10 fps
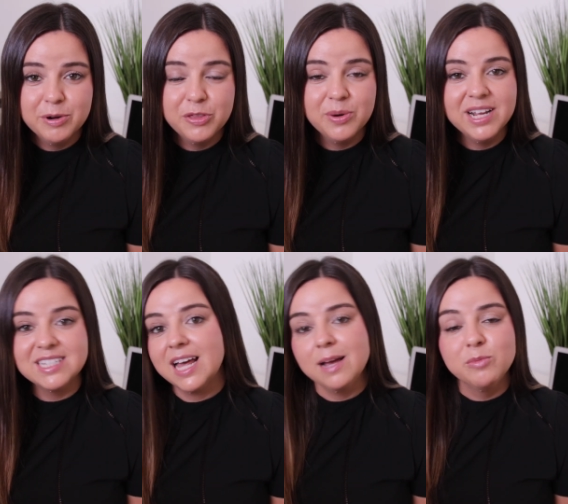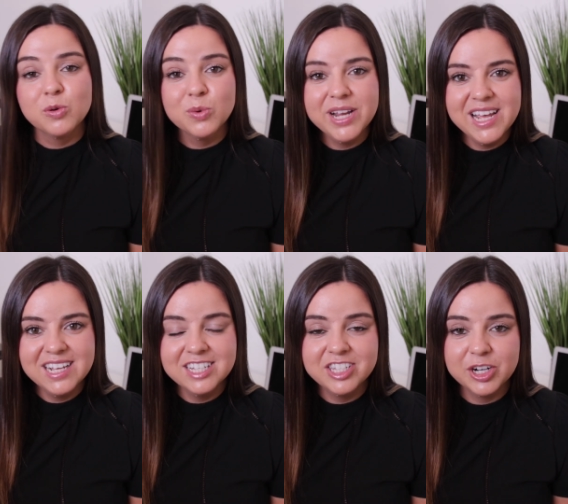3 is that I'm
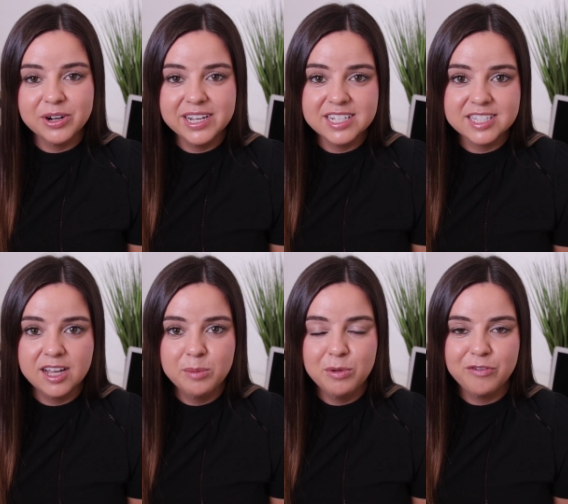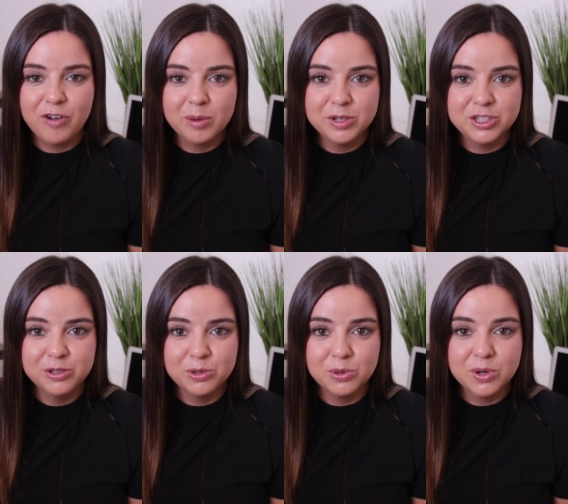reconsidering some
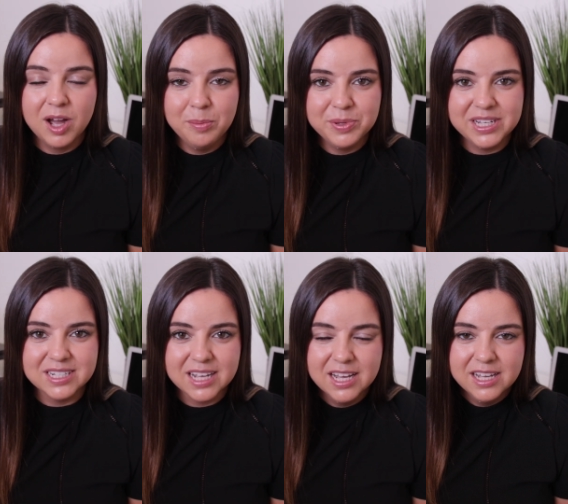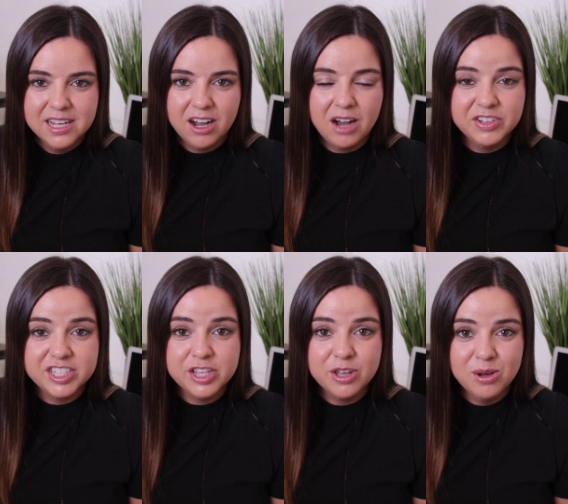pharmaceutical companies.
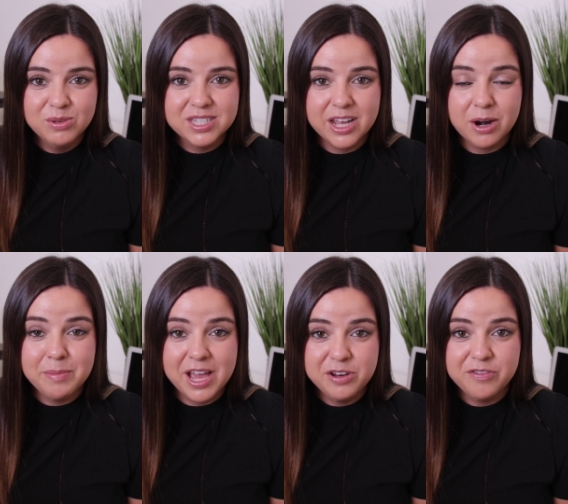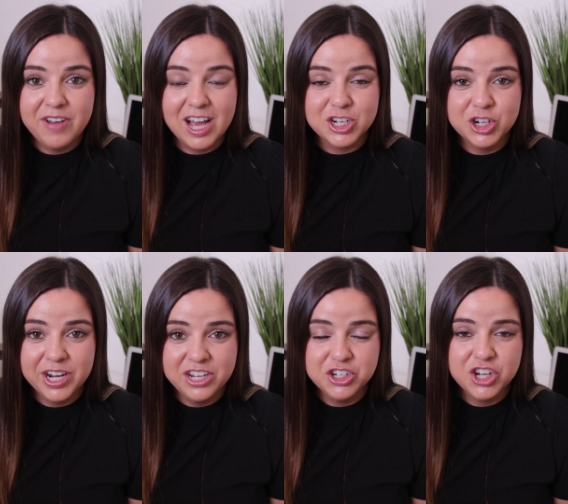Obviously those that are
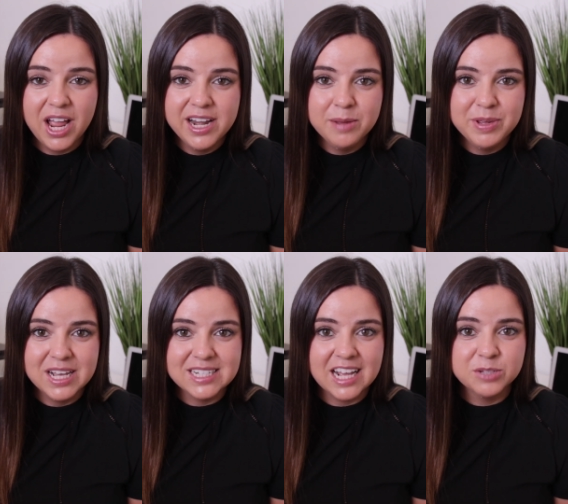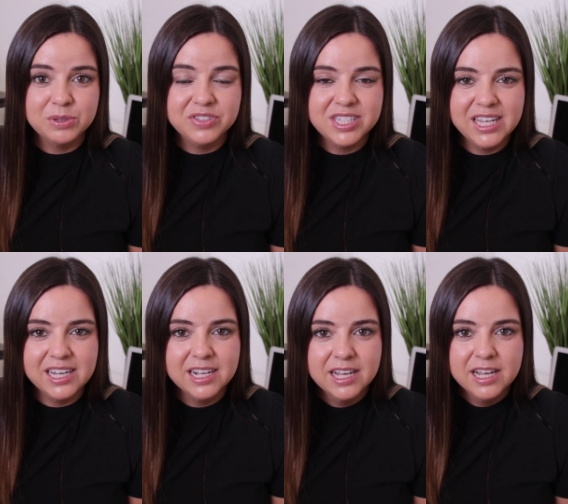manufactured in China, because as we've
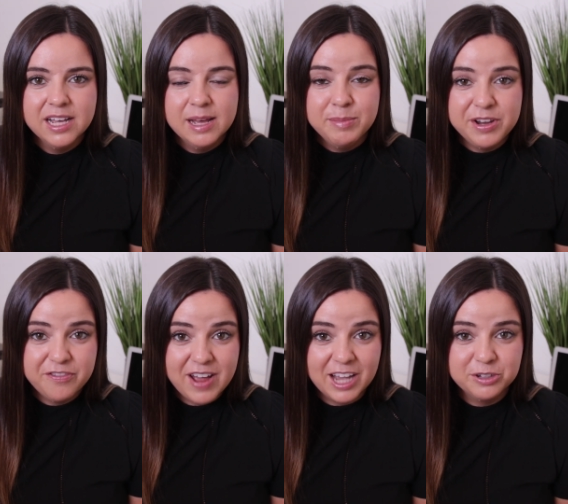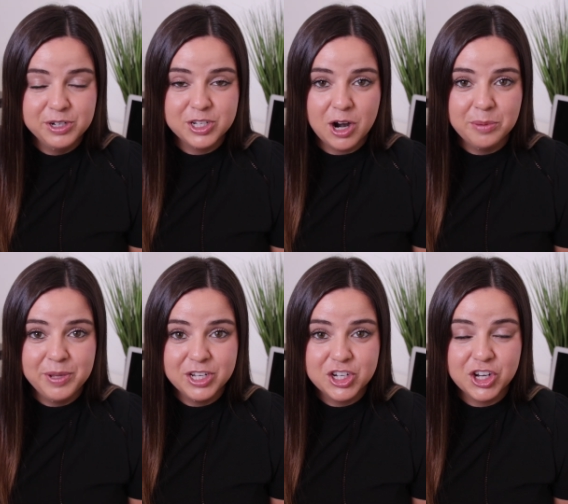seen, many factories are
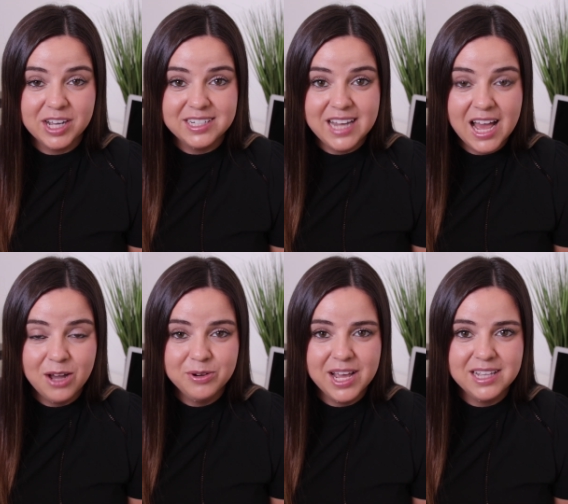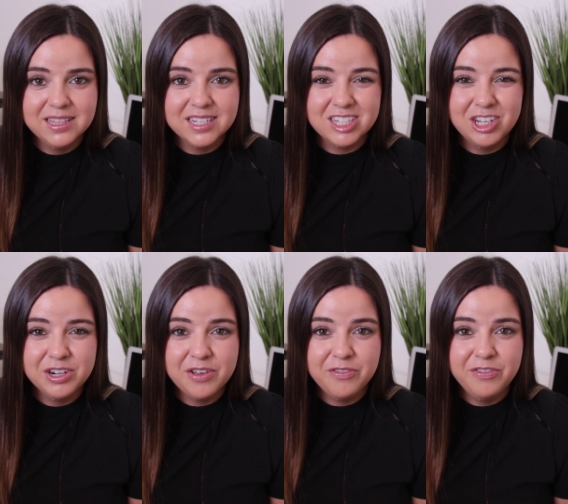being shut down, and this
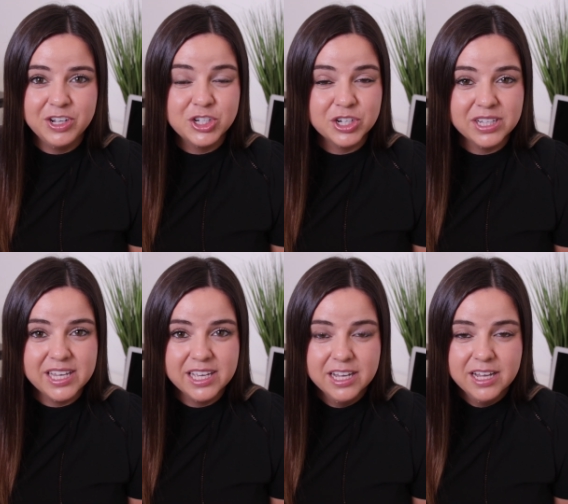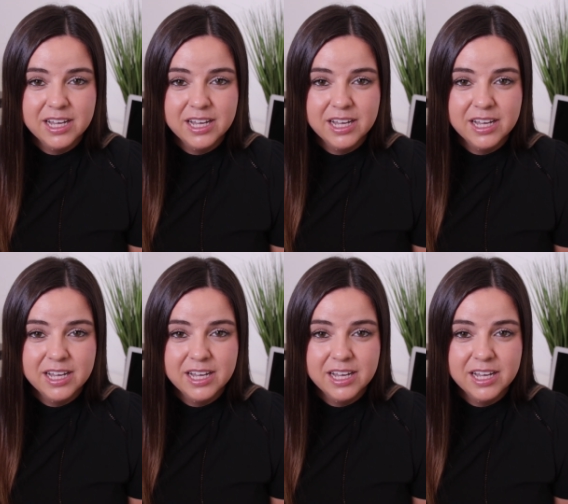could eventually